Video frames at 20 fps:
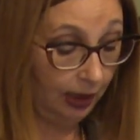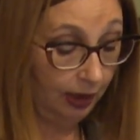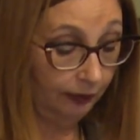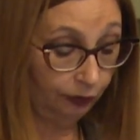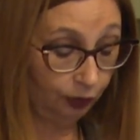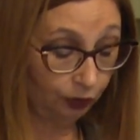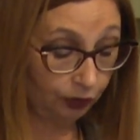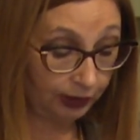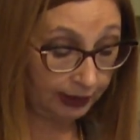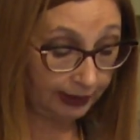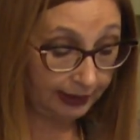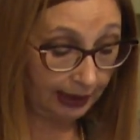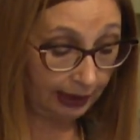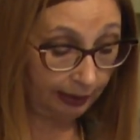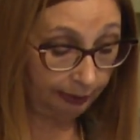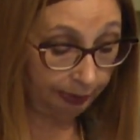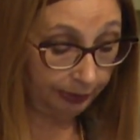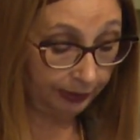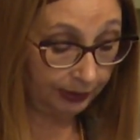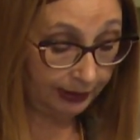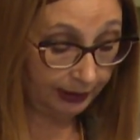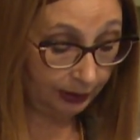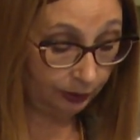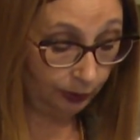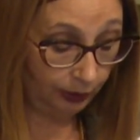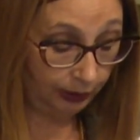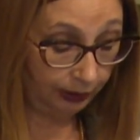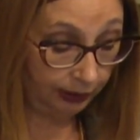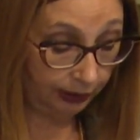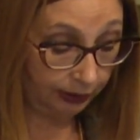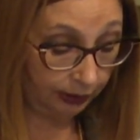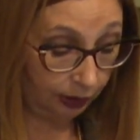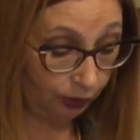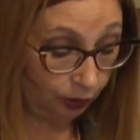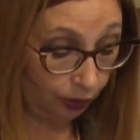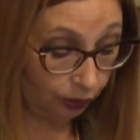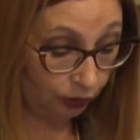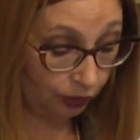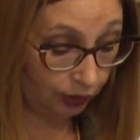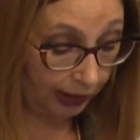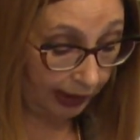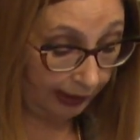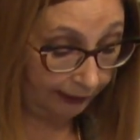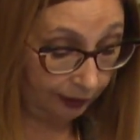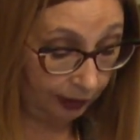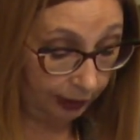For example, in Sweden, courts have